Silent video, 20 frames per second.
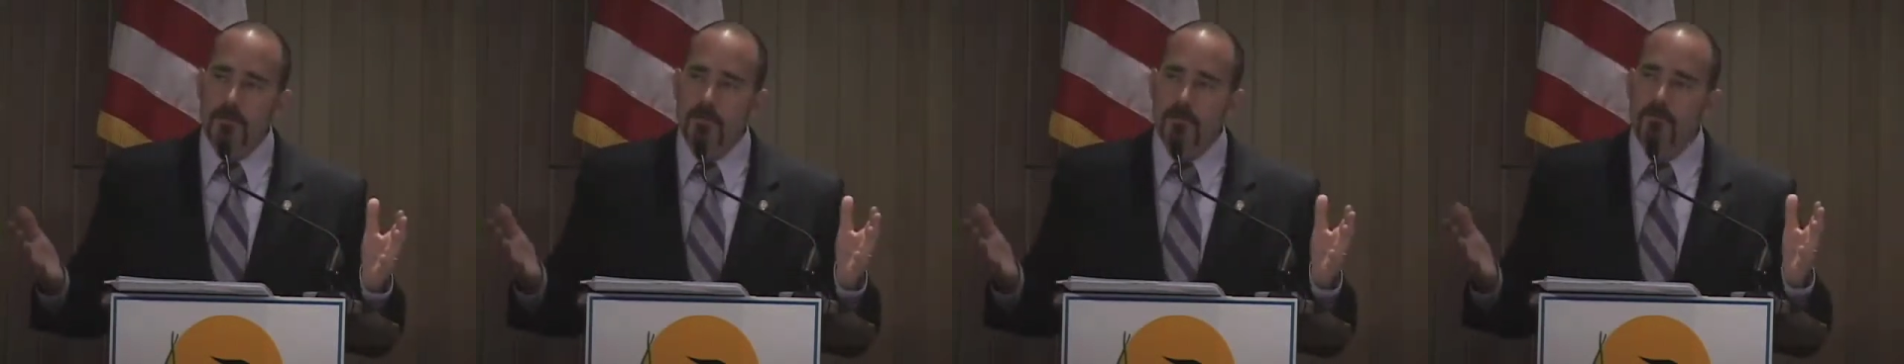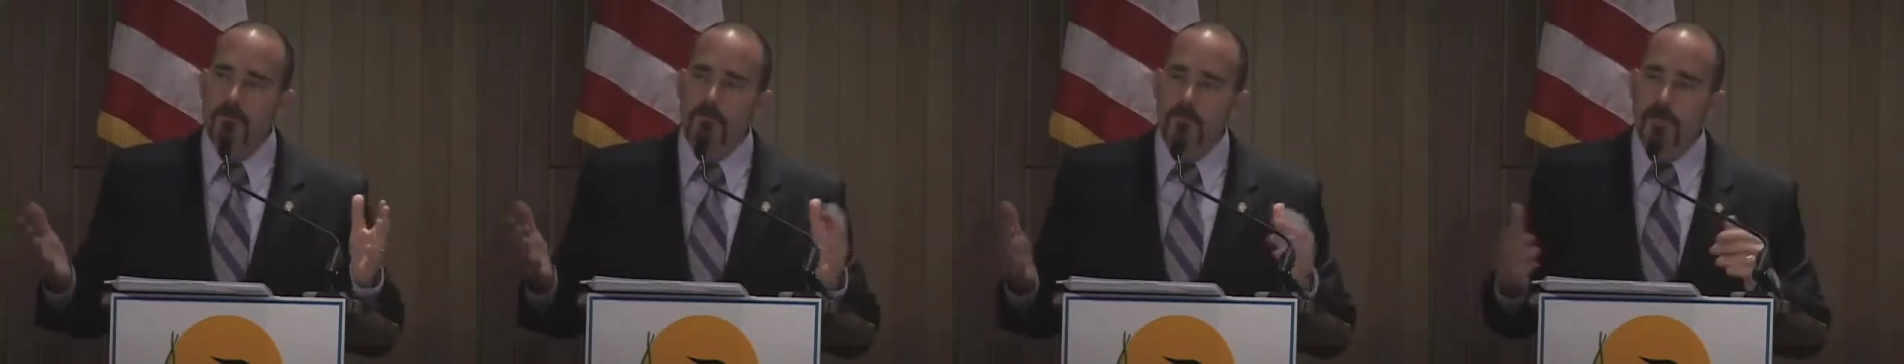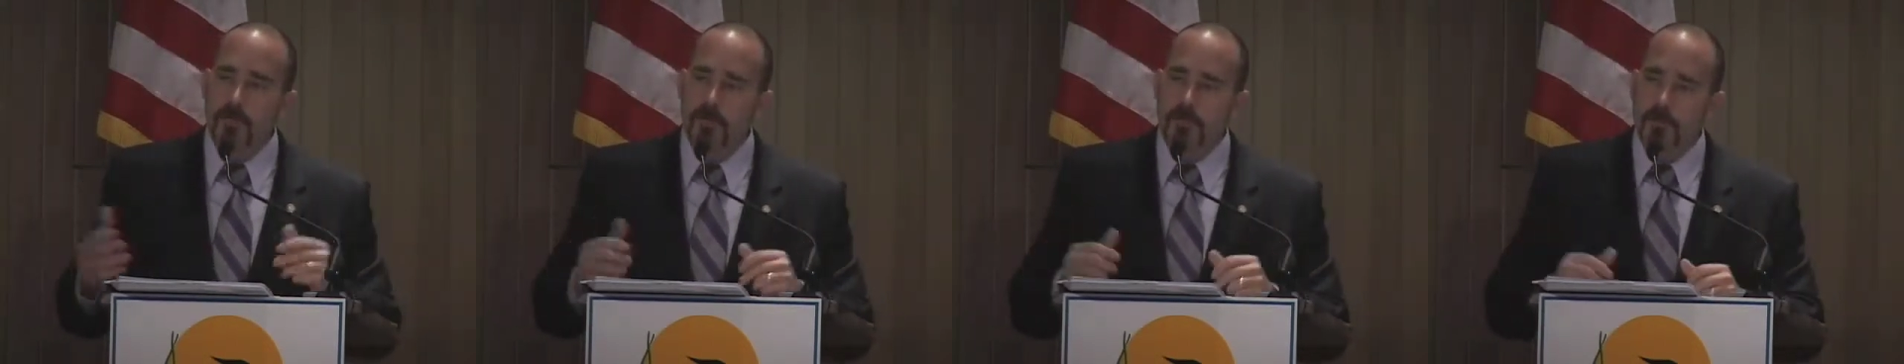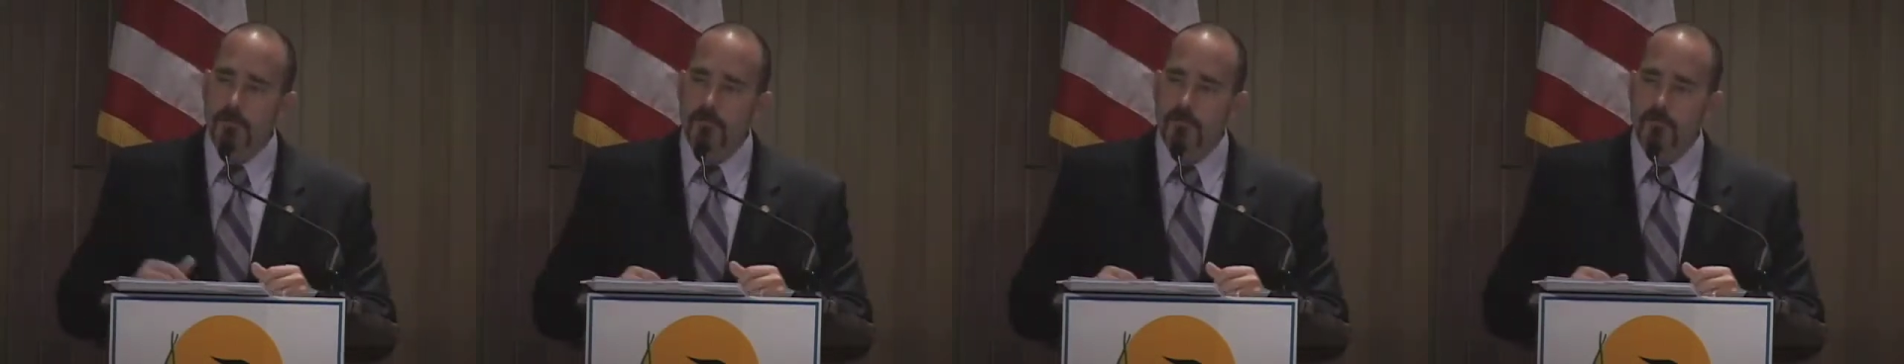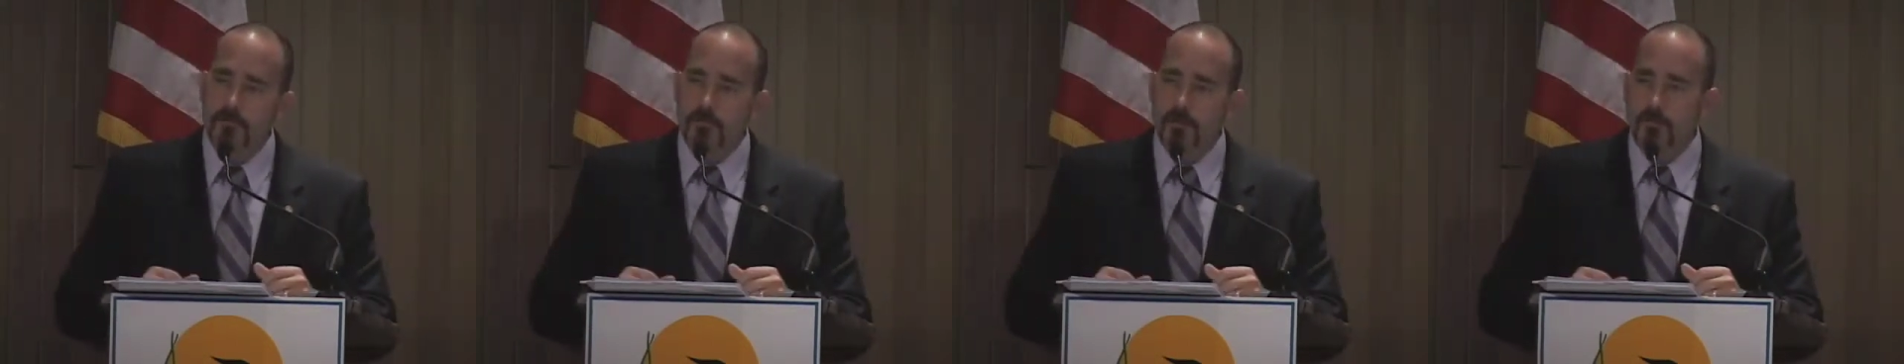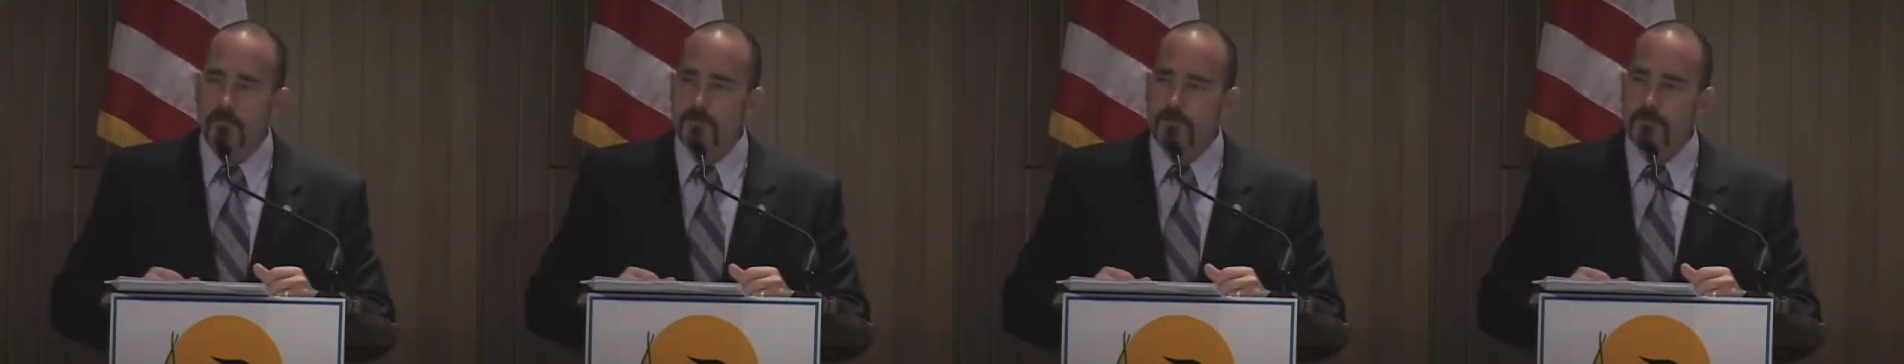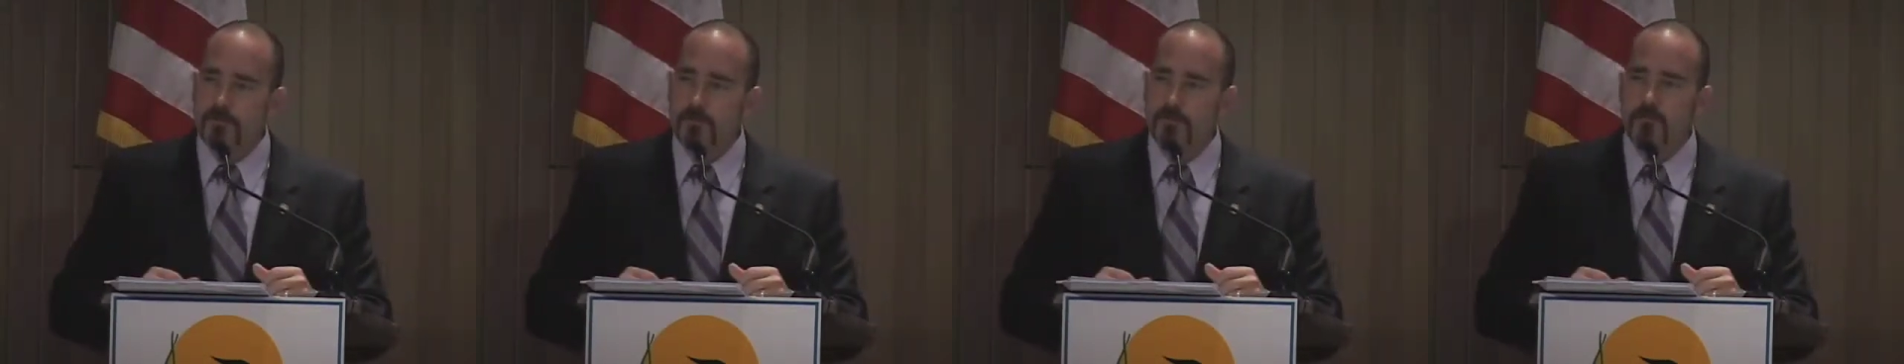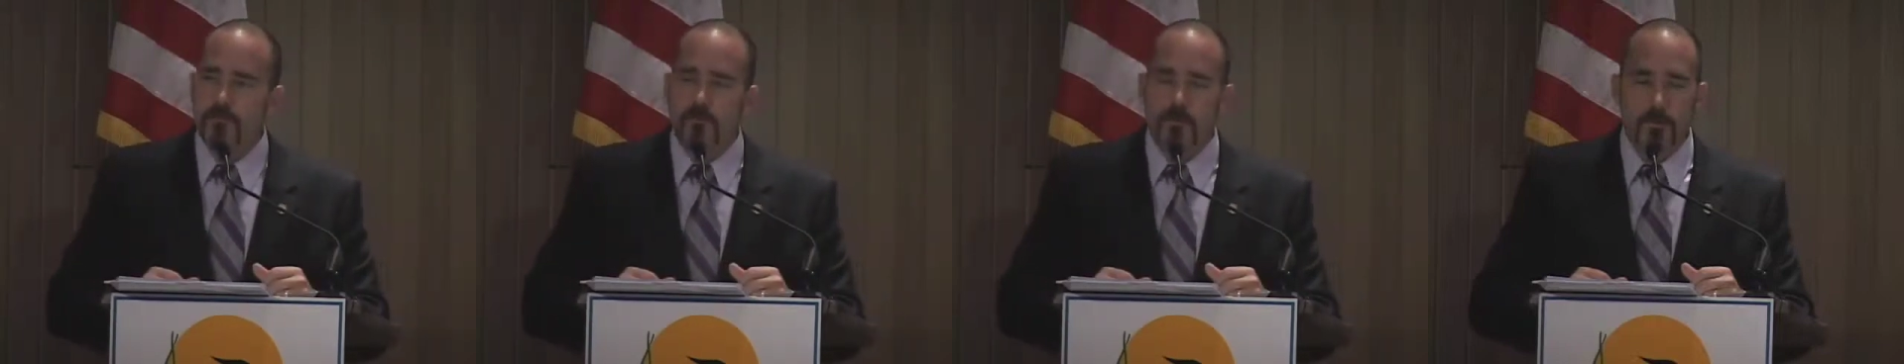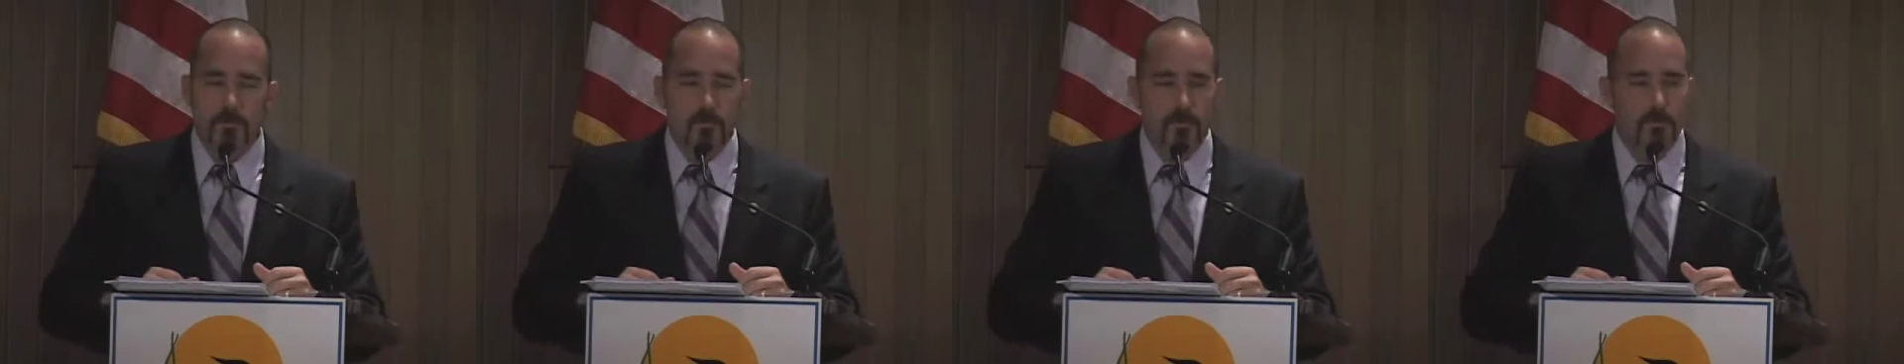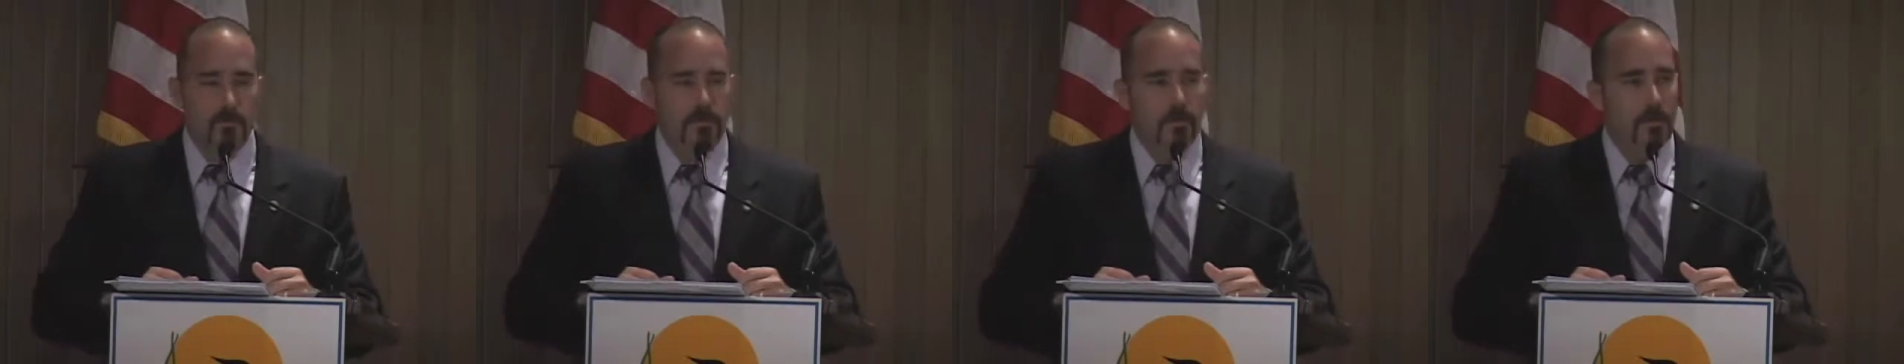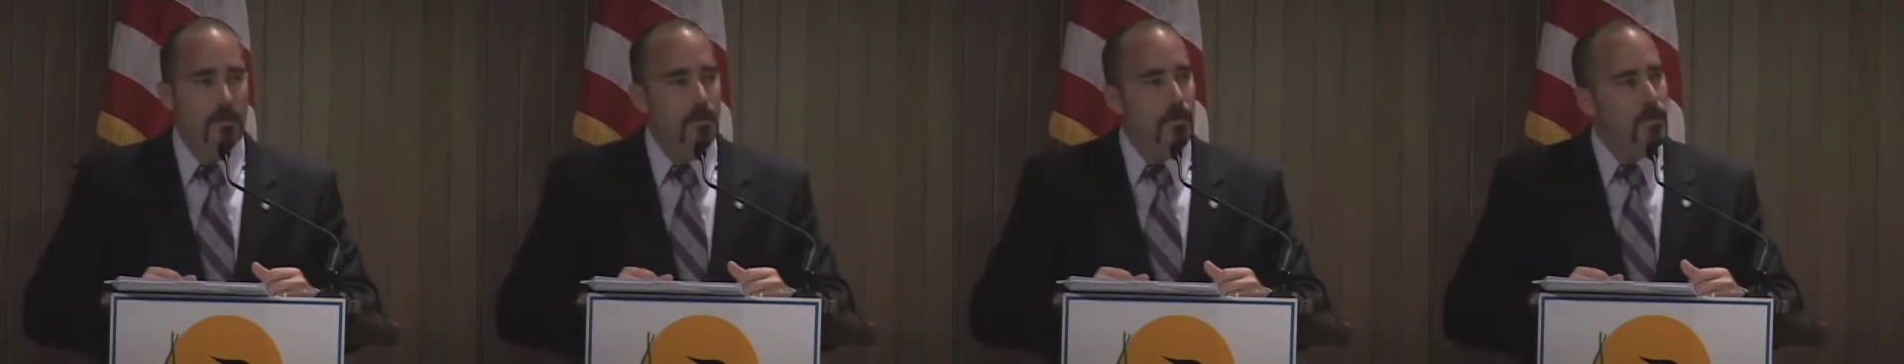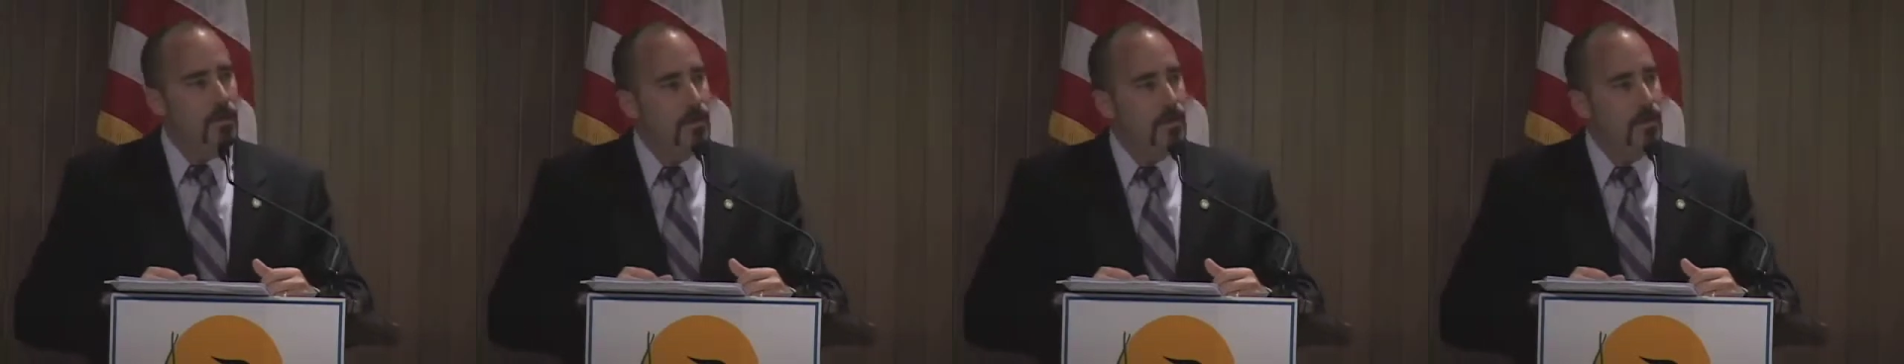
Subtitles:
the feet of stream fencing